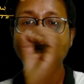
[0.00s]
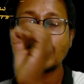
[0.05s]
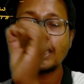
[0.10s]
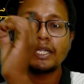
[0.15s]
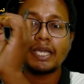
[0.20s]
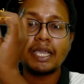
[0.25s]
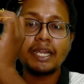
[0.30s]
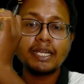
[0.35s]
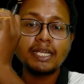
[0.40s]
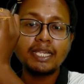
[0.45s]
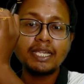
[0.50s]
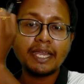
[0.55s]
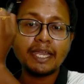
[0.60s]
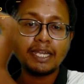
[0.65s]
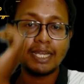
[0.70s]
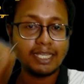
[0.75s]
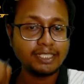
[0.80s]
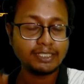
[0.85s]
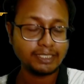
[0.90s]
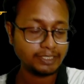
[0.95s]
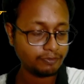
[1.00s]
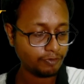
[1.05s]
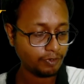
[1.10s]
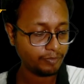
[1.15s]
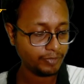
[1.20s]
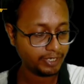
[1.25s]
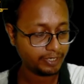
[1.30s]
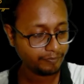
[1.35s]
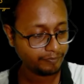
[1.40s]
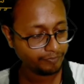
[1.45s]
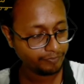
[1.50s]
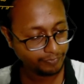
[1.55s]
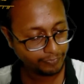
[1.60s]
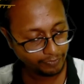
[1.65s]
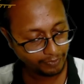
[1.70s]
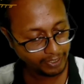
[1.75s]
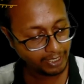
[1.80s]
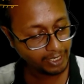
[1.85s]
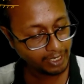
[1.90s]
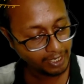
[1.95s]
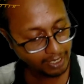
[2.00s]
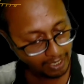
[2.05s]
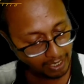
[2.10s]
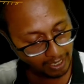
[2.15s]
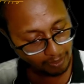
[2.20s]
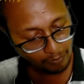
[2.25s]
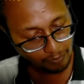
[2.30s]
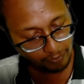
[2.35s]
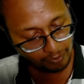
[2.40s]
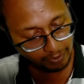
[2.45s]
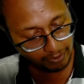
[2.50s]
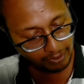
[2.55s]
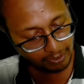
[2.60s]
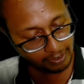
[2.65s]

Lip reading: We can directly analyze it from there. Okay, how?